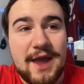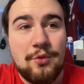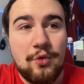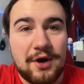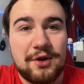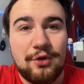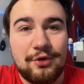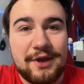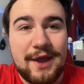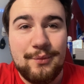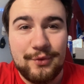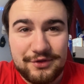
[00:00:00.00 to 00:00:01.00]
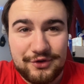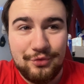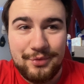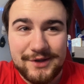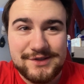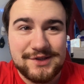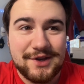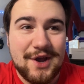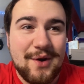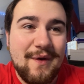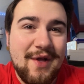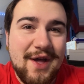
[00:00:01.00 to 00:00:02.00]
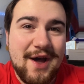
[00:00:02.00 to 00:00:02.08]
a 1-goal game with 2 minutes to go.